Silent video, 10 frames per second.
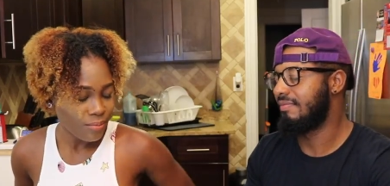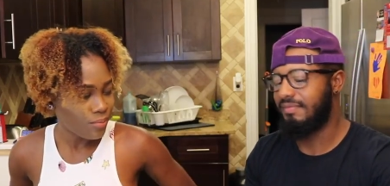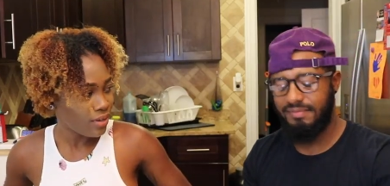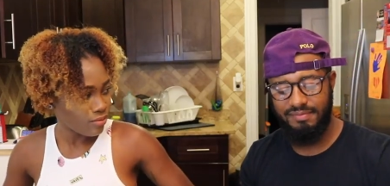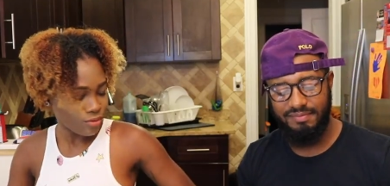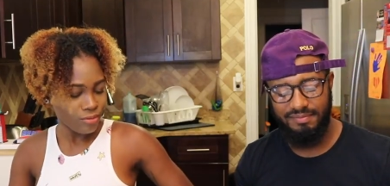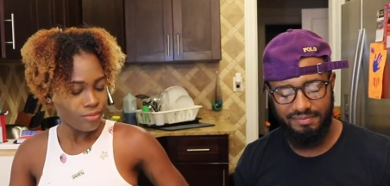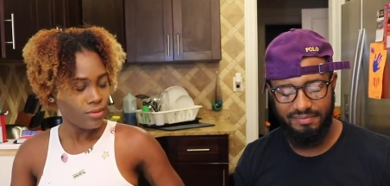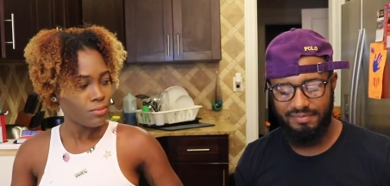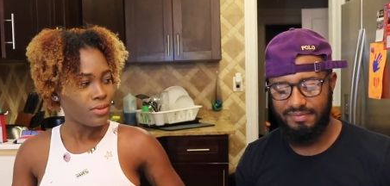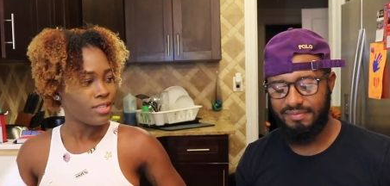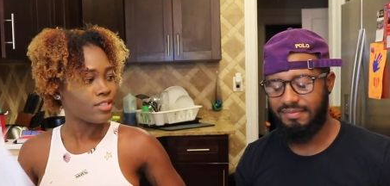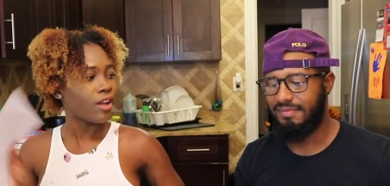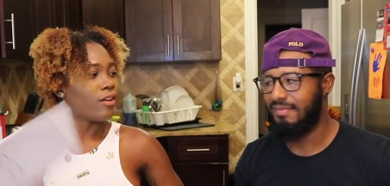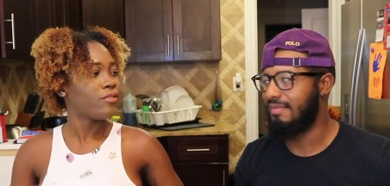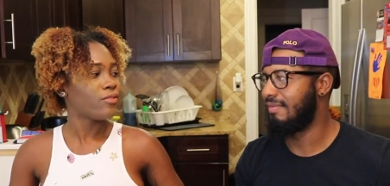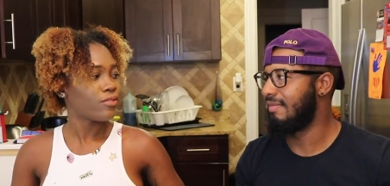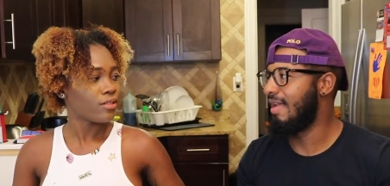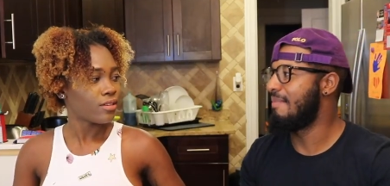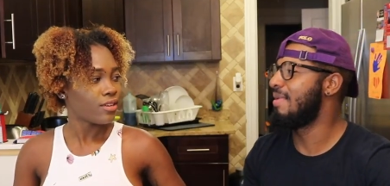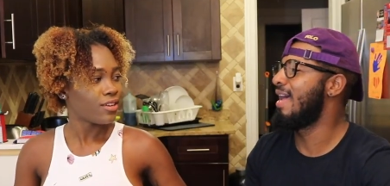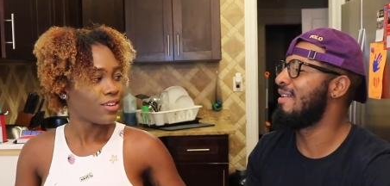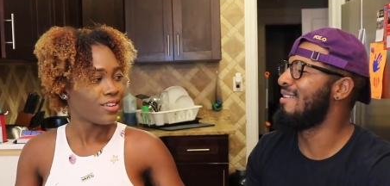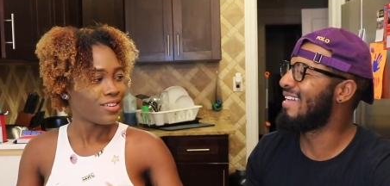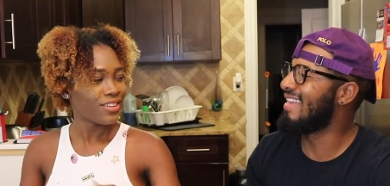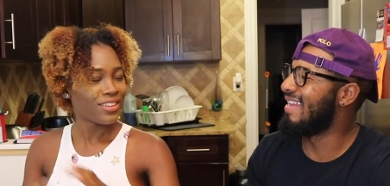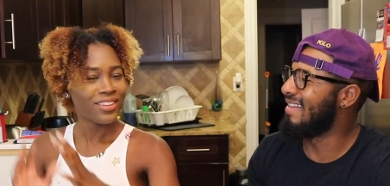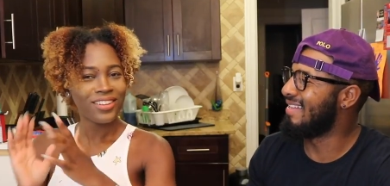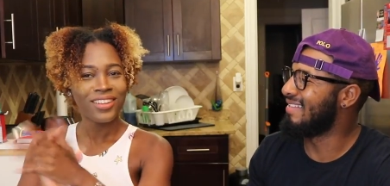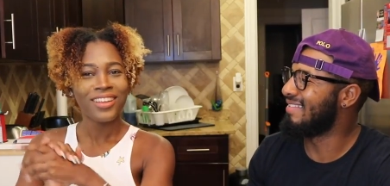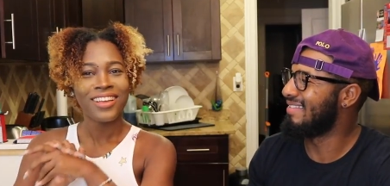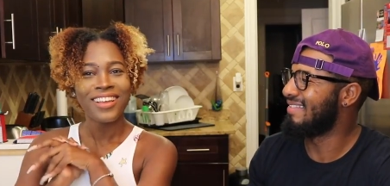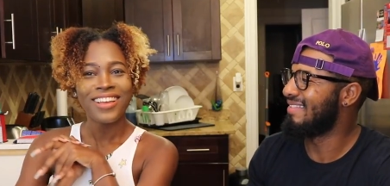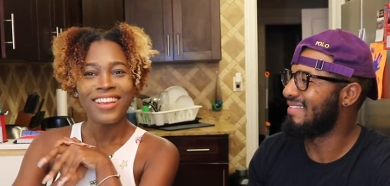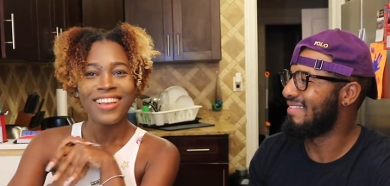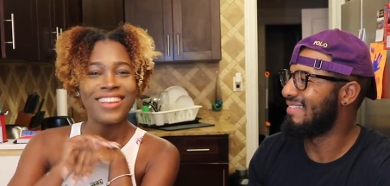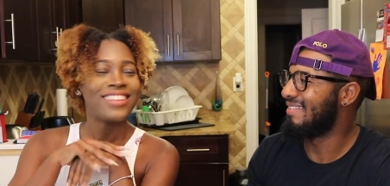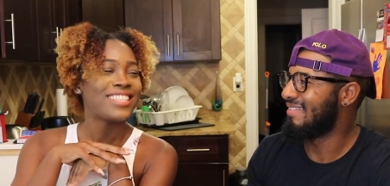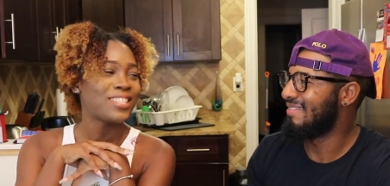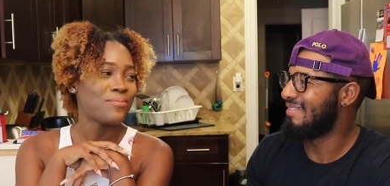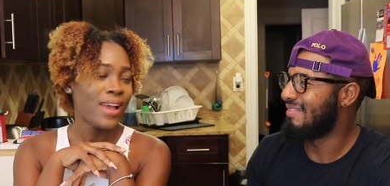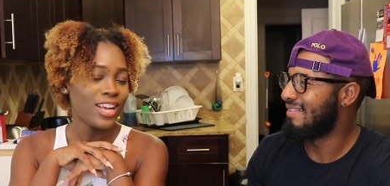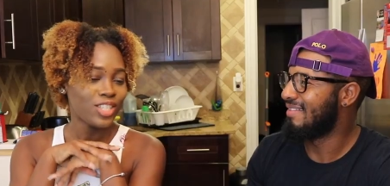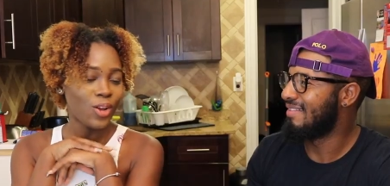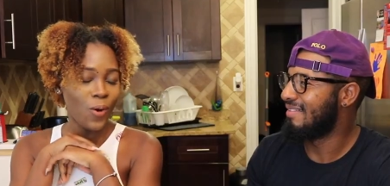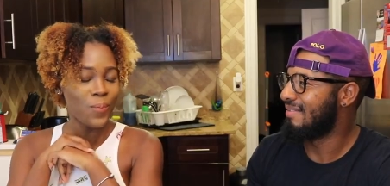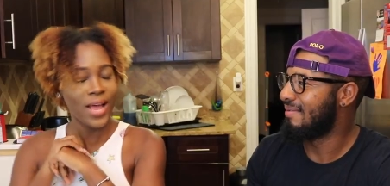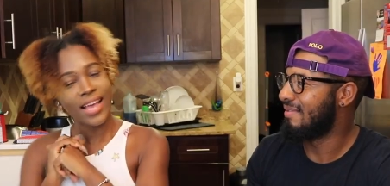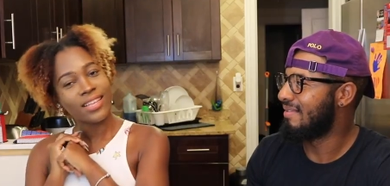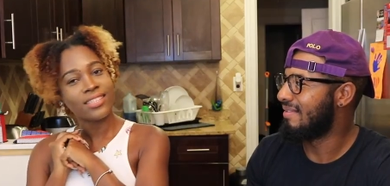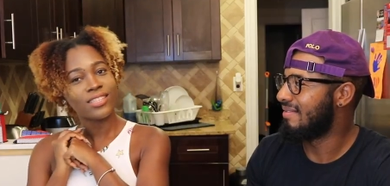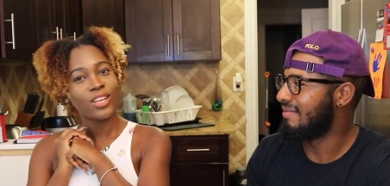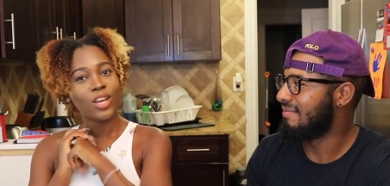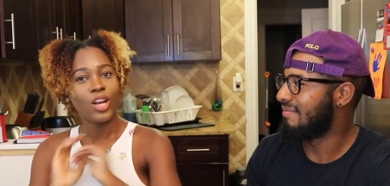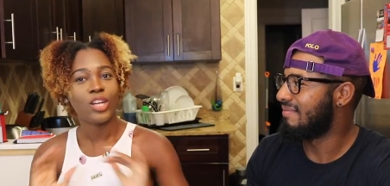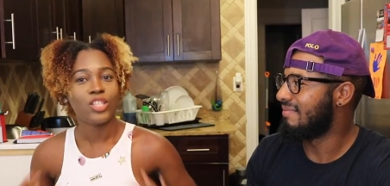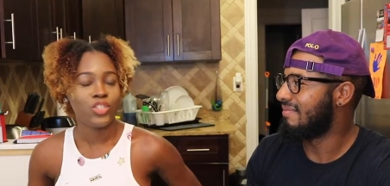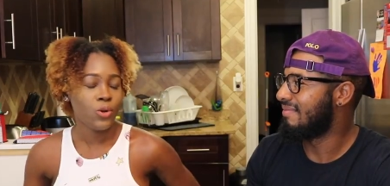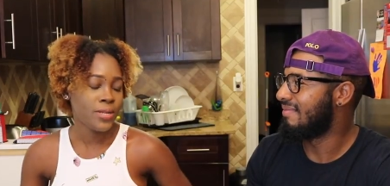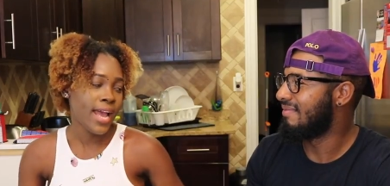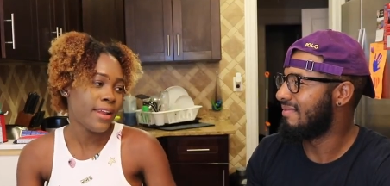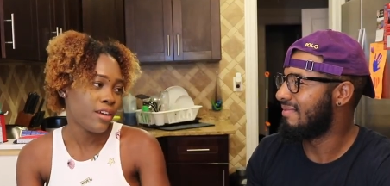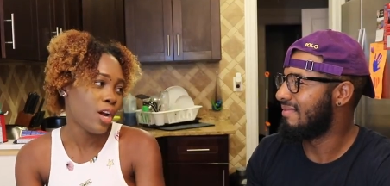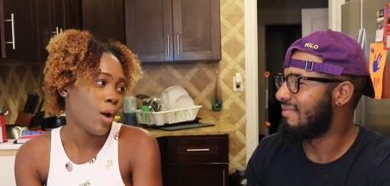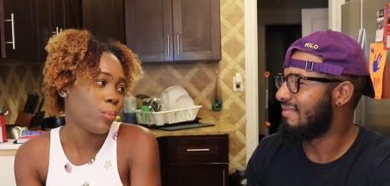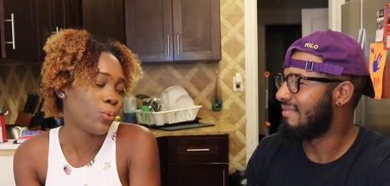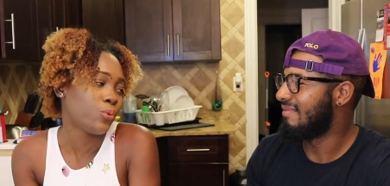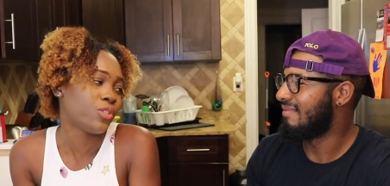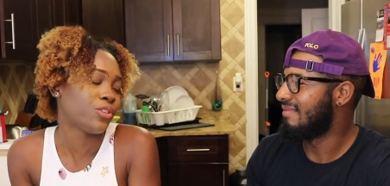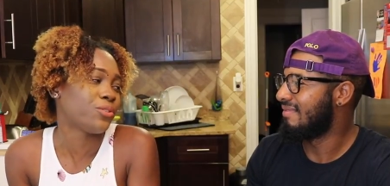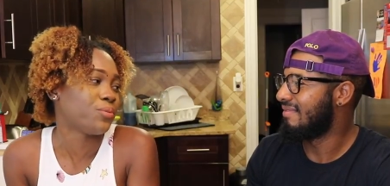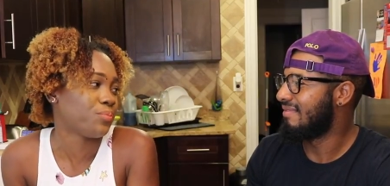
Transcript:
Speaker 1: Babe, don't look my stuff.
Speaker 2: I'm not looking at it.
Speaker 1: Smash or pass, Jordana Brewster.